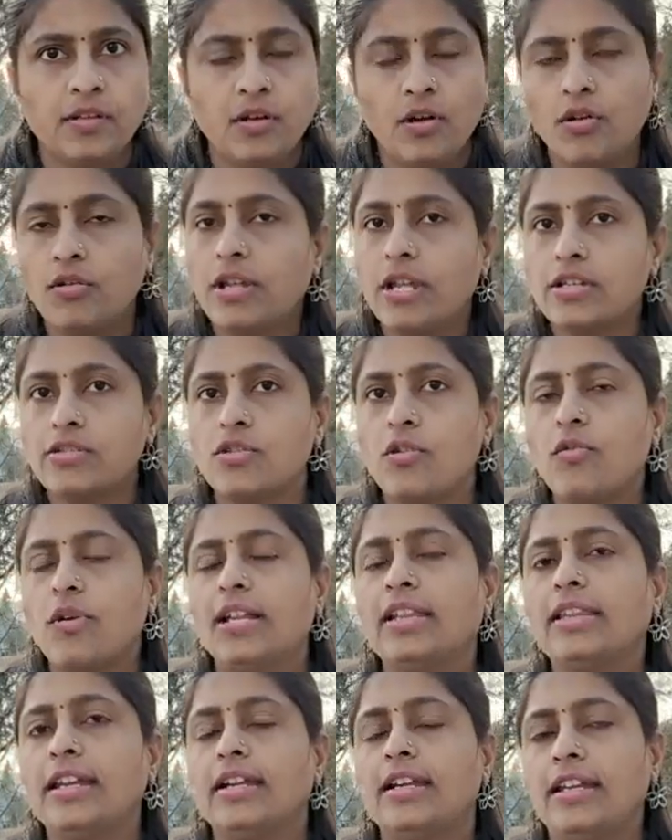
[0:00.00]
Okay, so
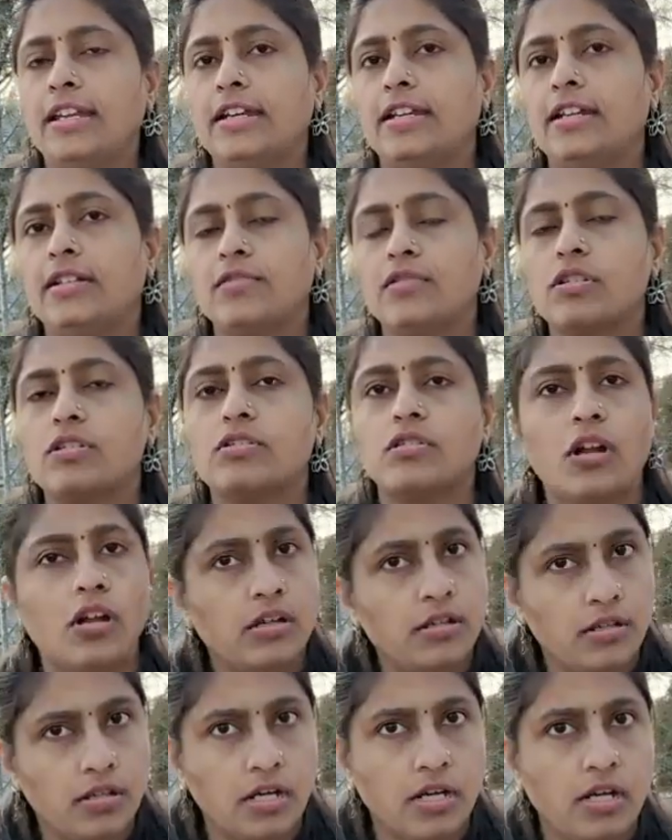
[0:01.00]
138, it was
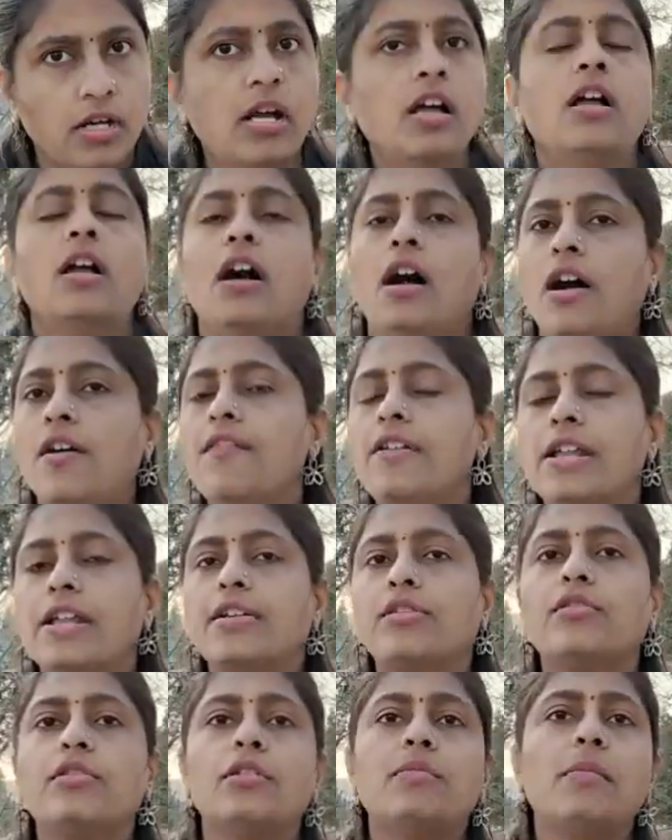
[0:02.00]
not a very
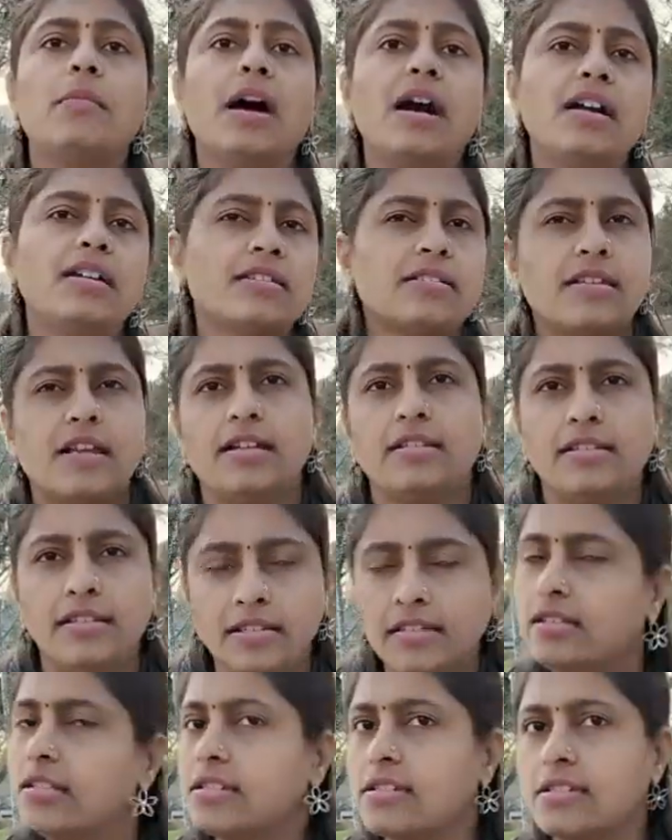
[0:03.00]
good marks, and
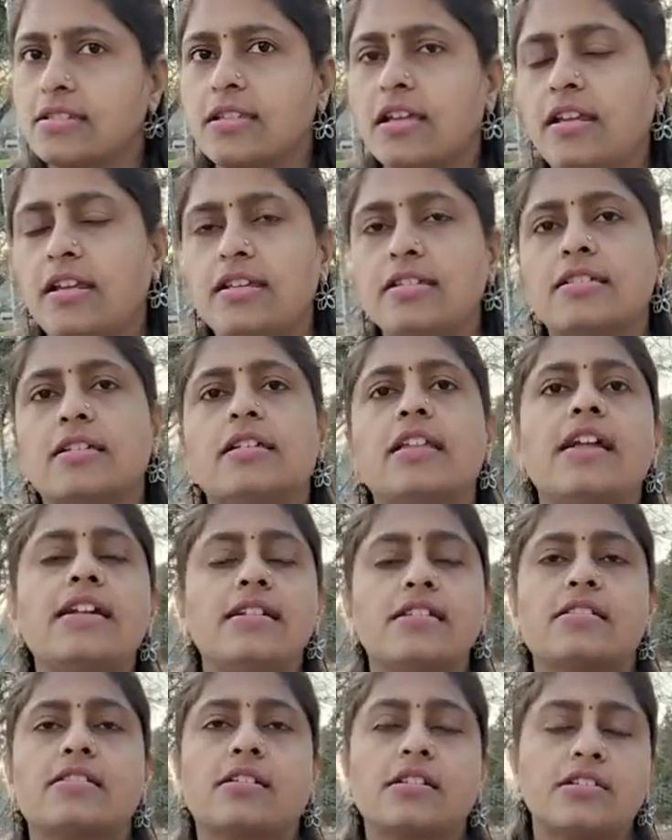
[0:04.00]
this is the reason I
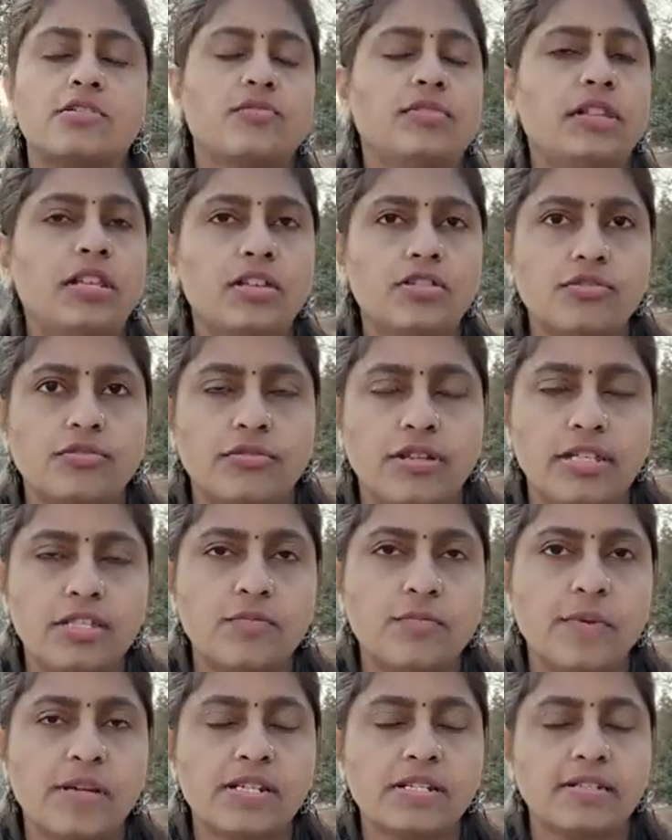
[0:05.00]
discussed with the students
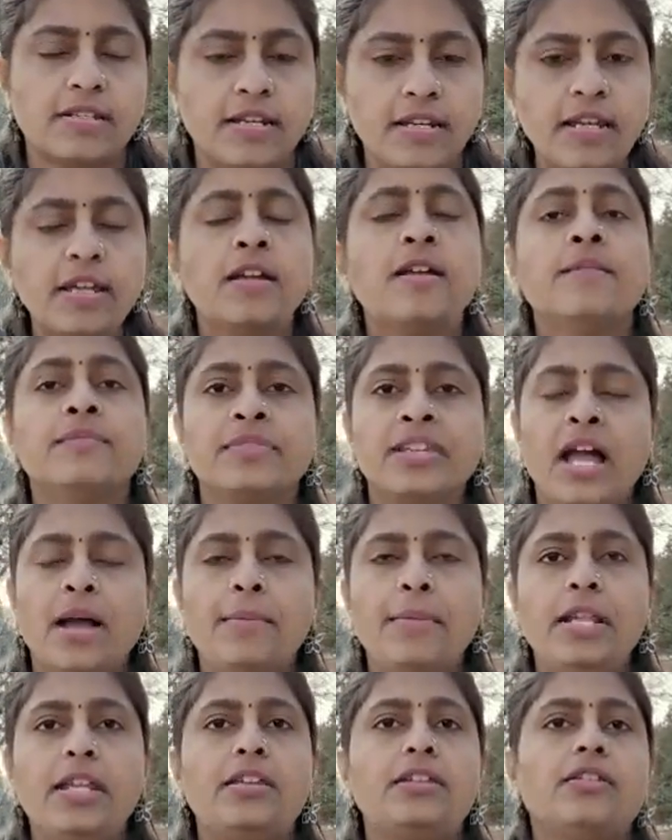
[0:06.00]
personally.
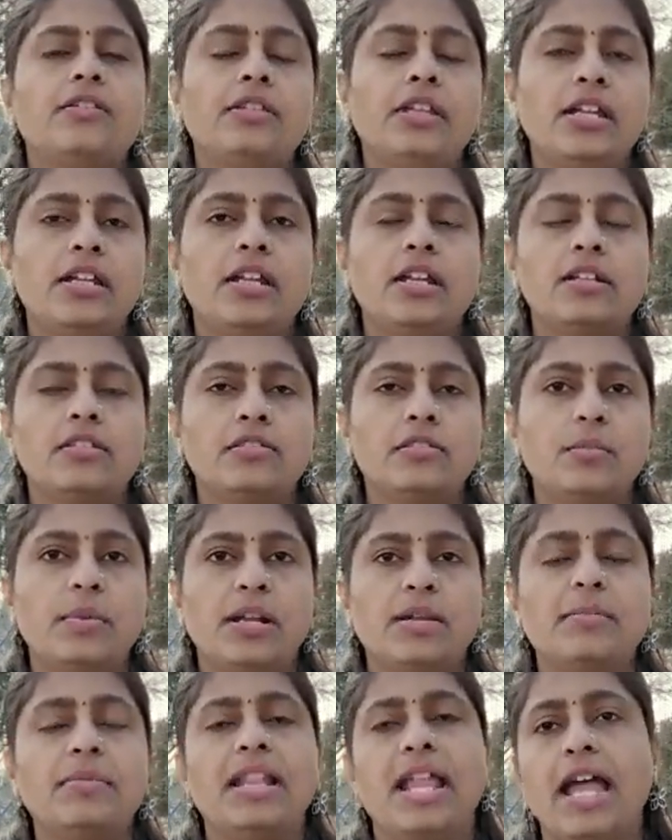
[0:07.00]
Amel innond en helidru
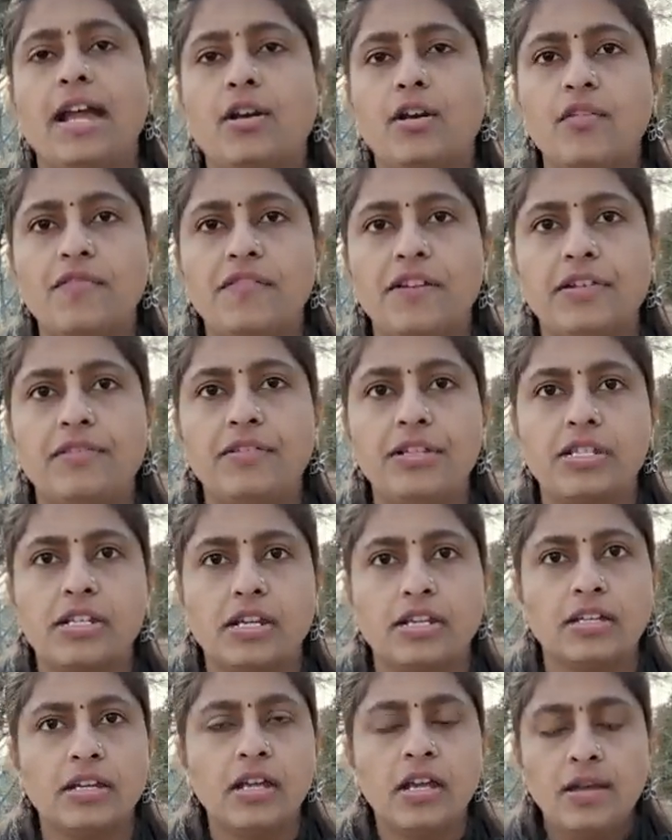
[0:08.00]
madam, lack of
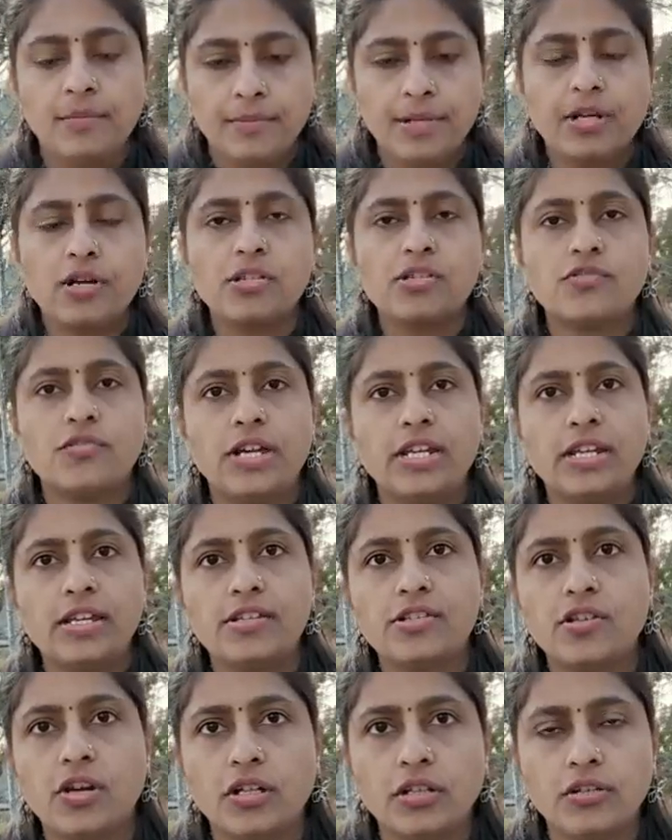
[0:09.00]
revision. Because when I
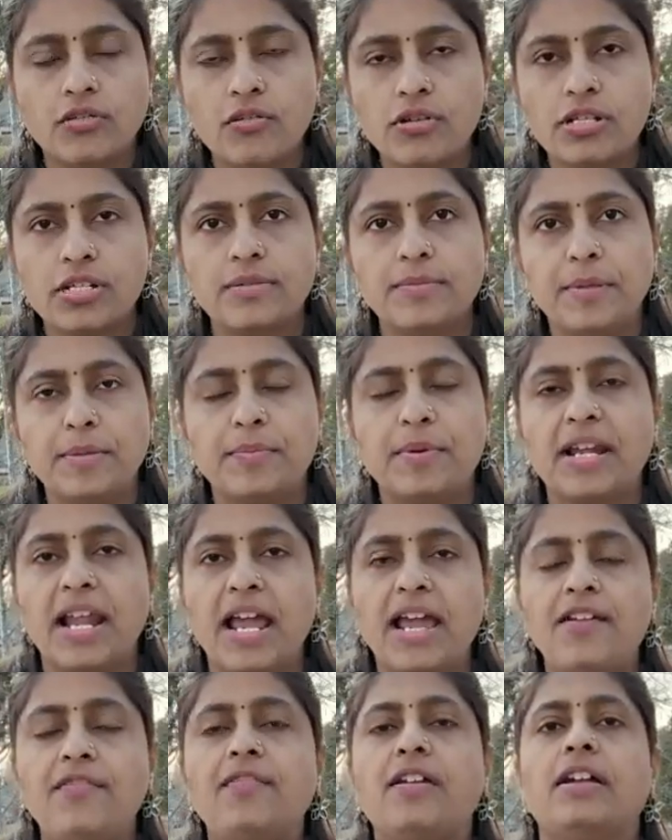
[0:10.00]
saw the question paper,
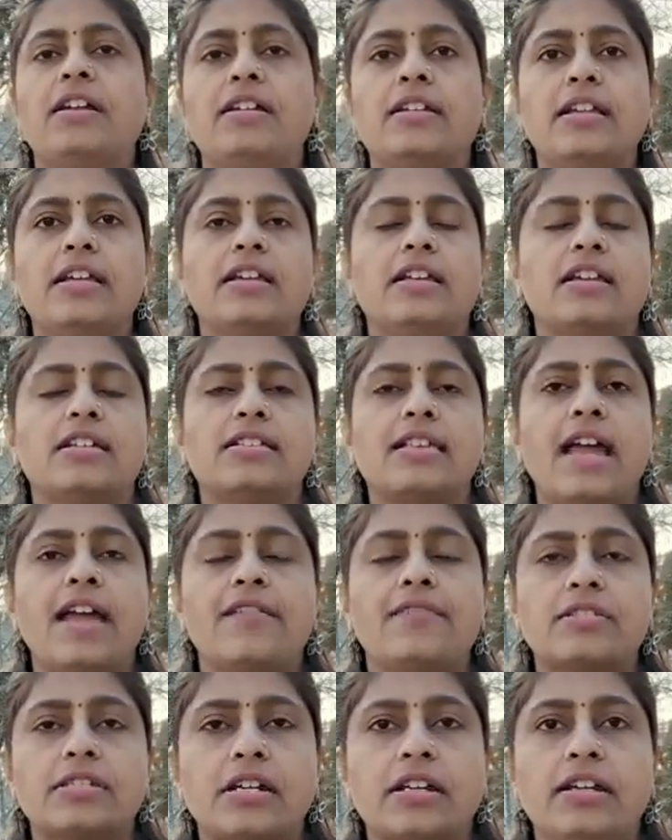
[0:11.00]
I felt like, yes, I
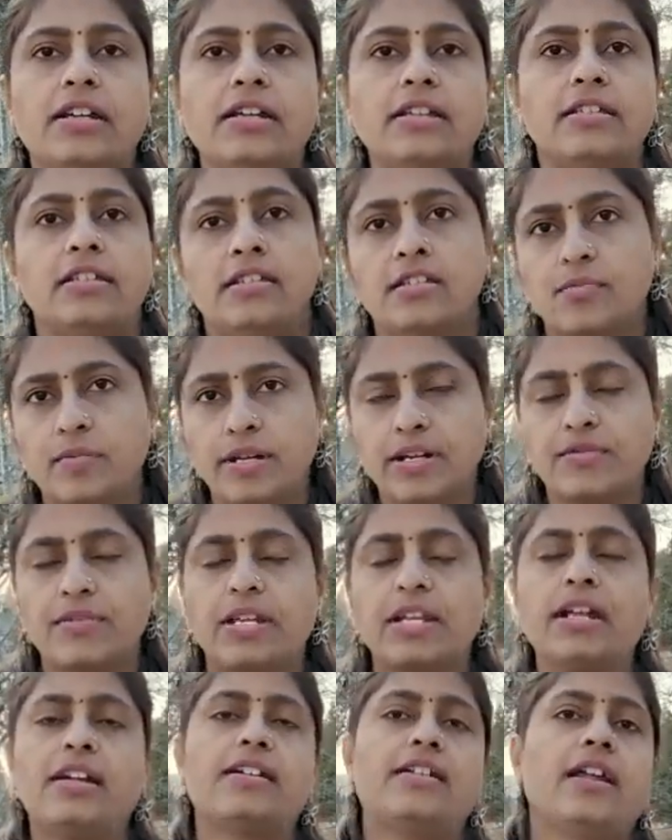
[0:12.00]
have studied this, but
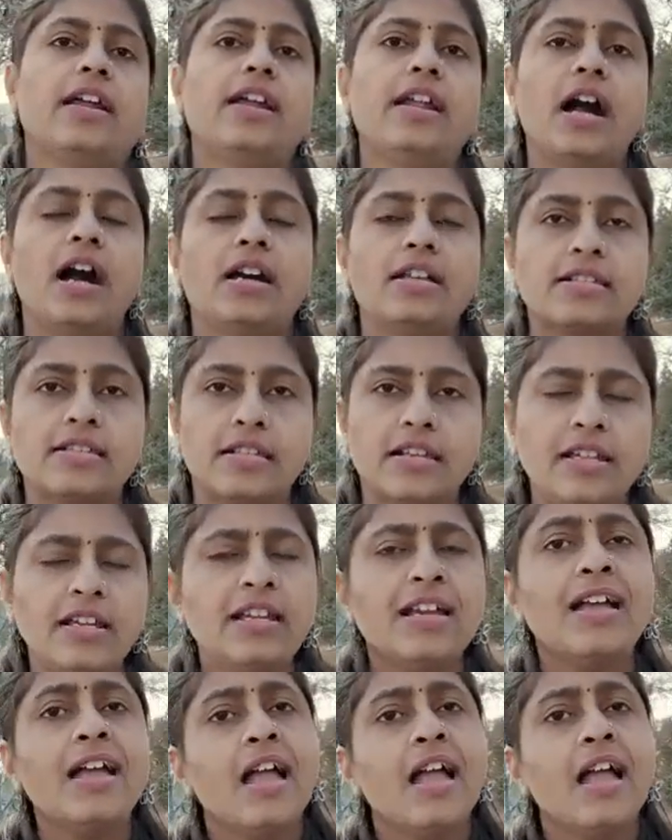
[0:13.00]
when I tried answering,